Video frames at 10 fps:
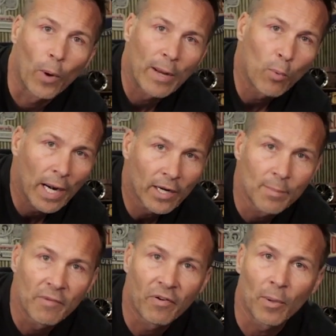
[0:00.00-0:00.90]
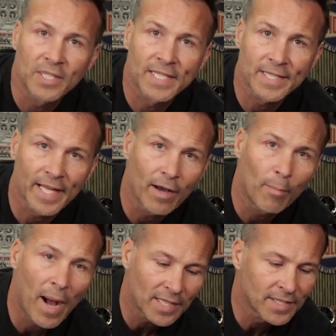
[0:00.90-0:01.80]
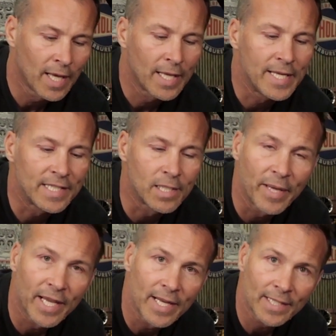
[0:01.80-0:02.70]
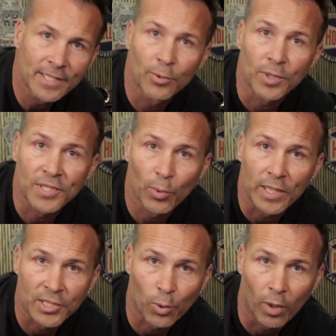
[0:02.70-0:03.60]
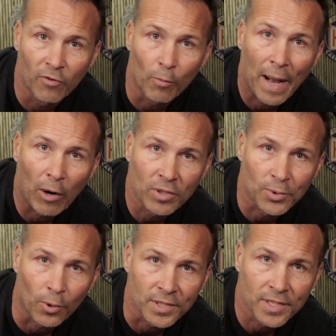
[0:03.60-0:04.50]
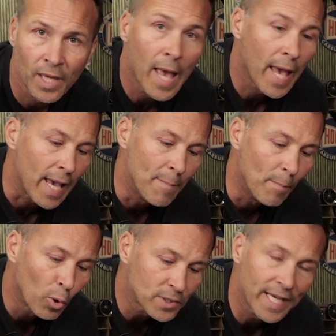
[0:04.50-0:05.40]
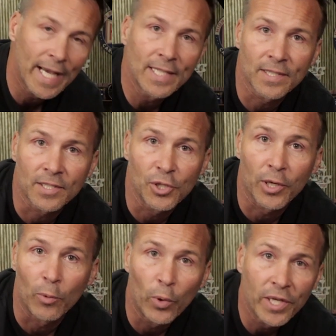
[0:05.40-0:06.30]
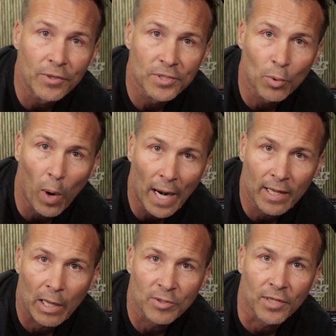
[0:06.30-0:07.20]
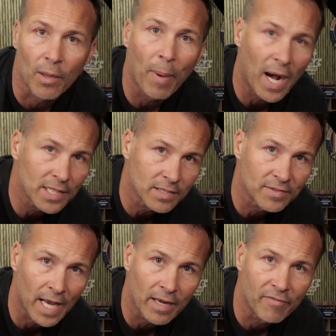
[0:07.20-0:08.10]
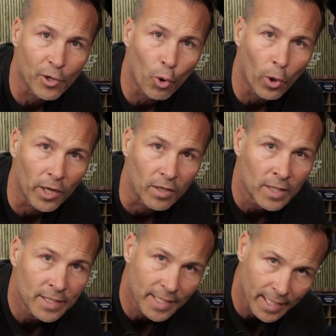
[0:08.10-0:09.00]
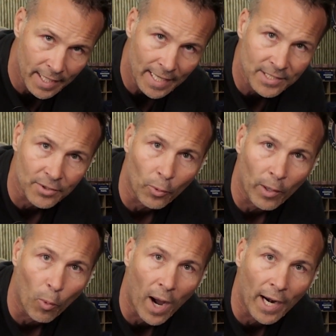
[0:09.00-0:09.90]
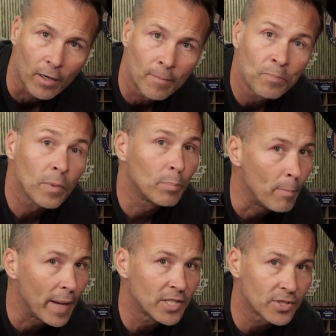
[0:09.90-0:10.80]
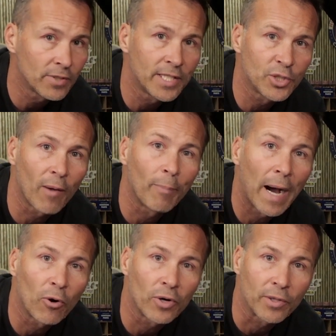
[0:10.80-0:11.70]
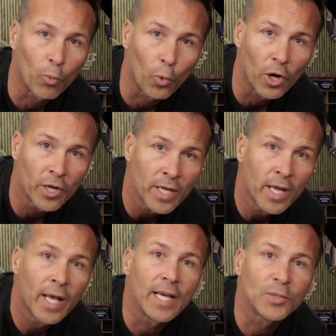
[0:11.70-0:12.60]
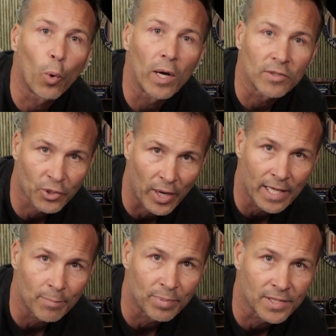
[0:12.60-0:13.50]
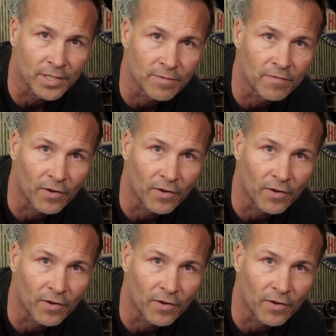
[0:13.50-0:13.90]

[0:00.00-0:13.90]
red wire coming from our 6AL box needs to be connected to a switch 12 volt power source. In most cases, you can reuse the wire that was on the positive side of your coil to connect to the red wire, but make sure that you have power in the run as well as cranking position